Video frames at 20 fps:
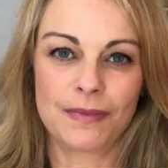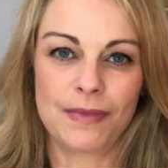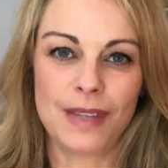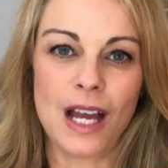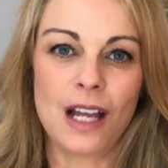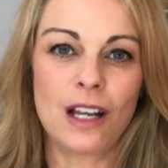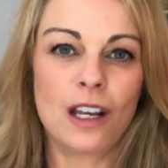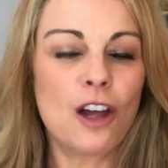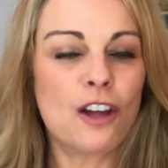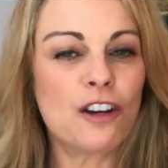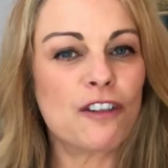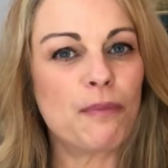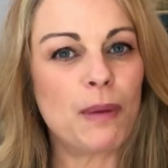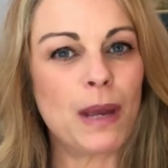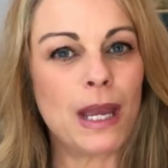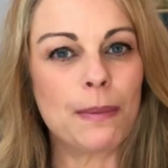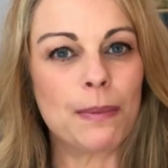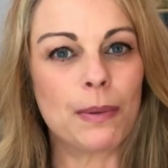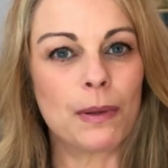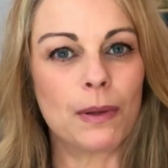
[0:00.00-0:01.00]
Now, a lot of
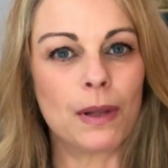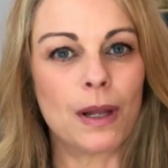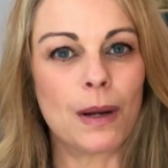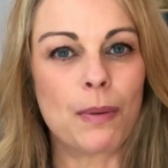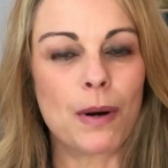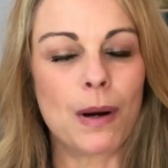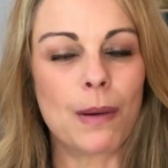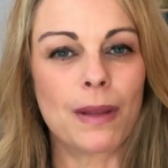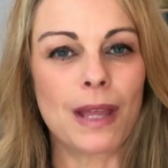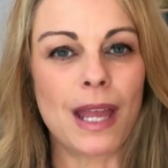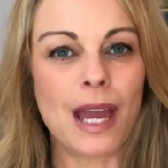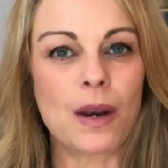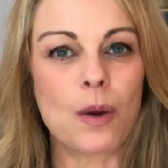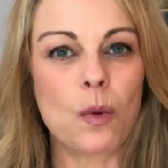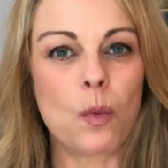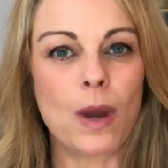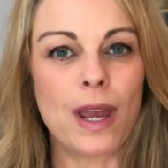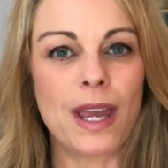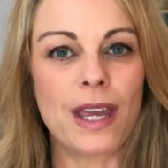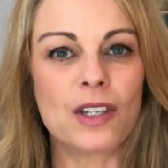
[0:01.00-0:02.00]
people are probably
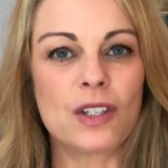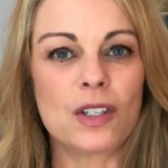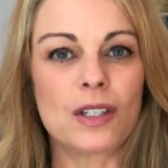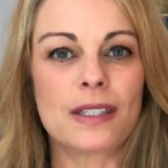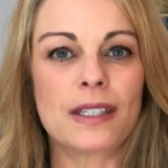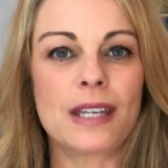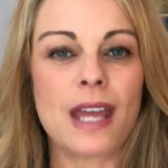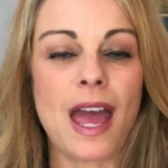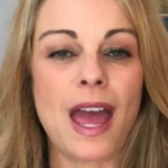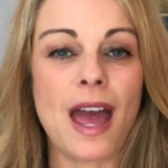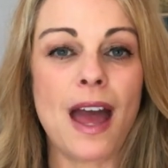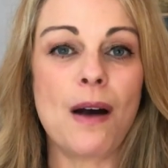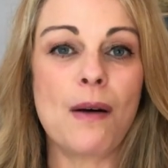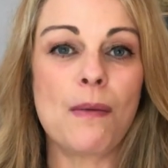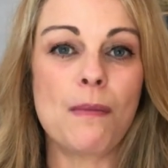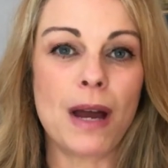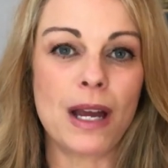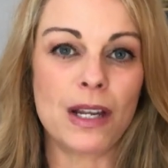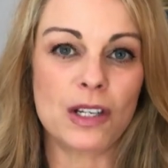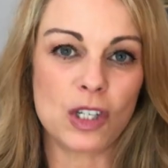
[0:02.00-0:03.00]
unaware just how
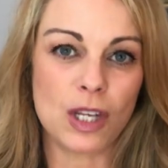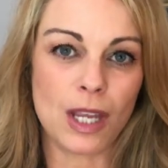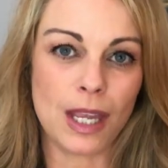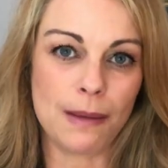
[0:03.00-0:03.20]
much